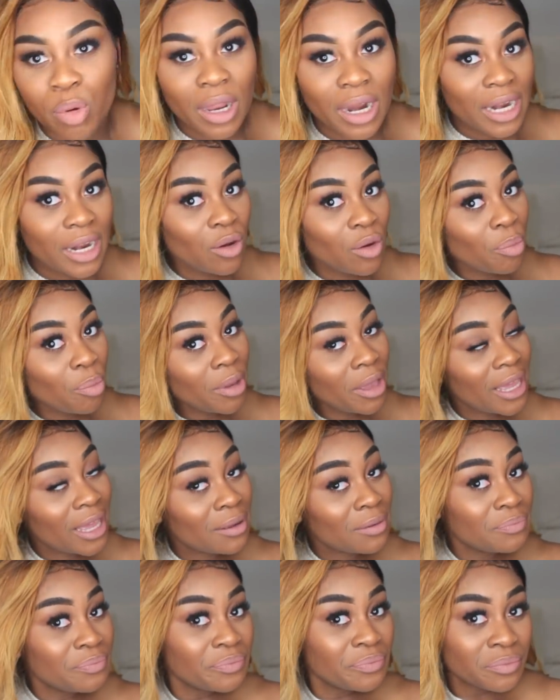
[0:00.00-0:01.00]
put a little
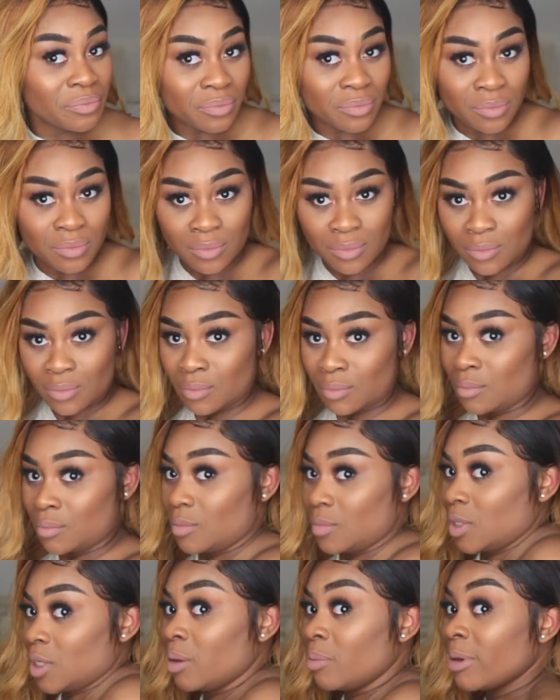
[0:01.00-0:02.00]
bit.
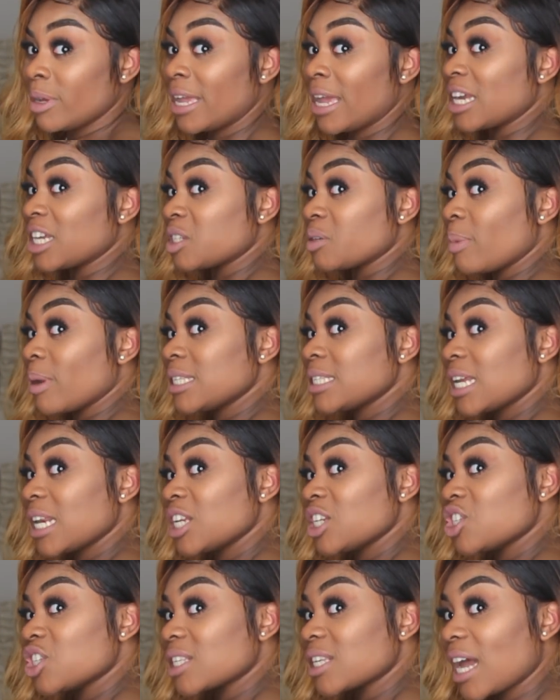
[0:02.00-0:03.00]
But yeah, she
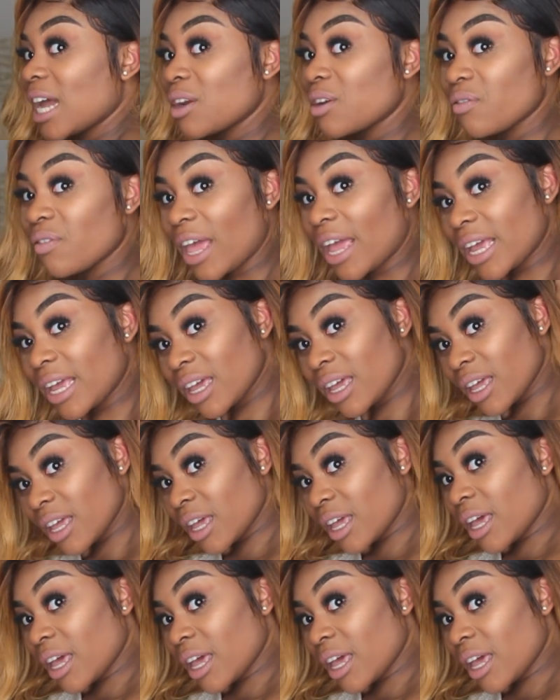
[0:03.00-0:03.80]
basically just kind of like